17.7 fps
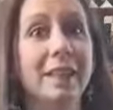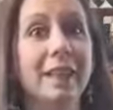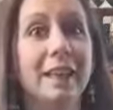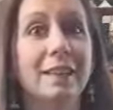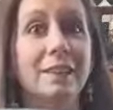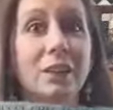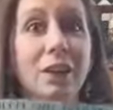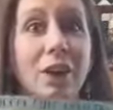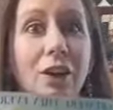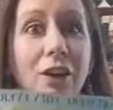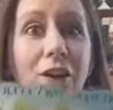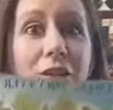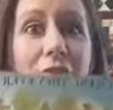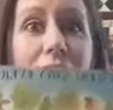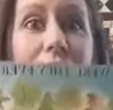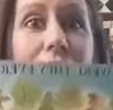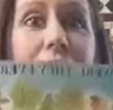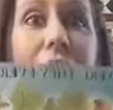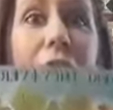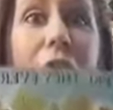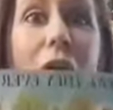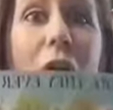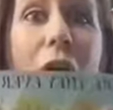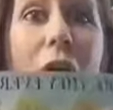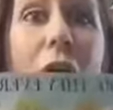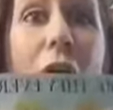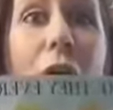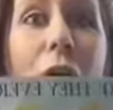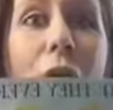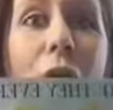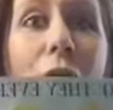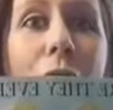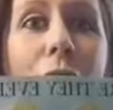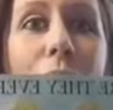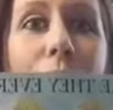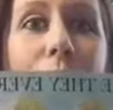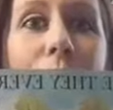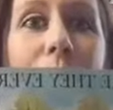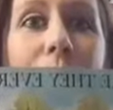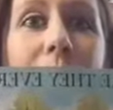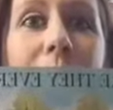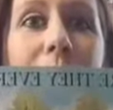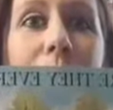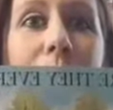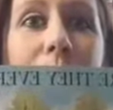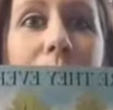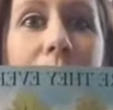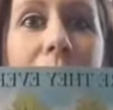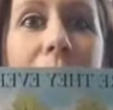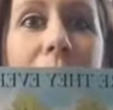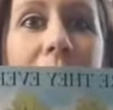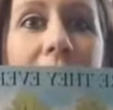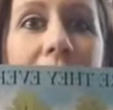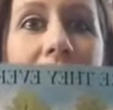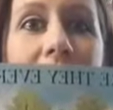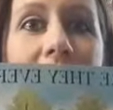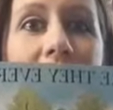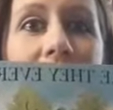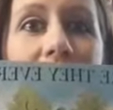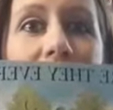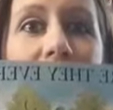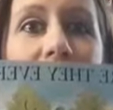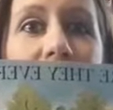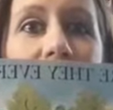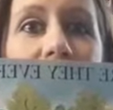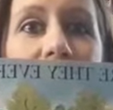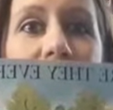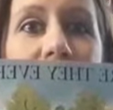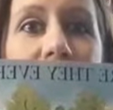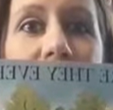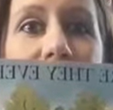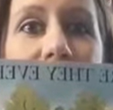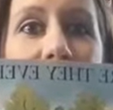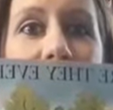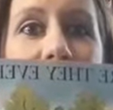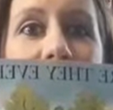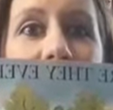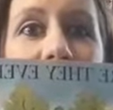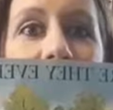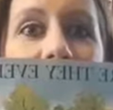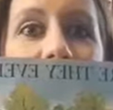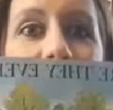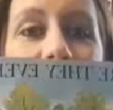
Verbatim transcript: it's called Oh, Were They Ever Happy?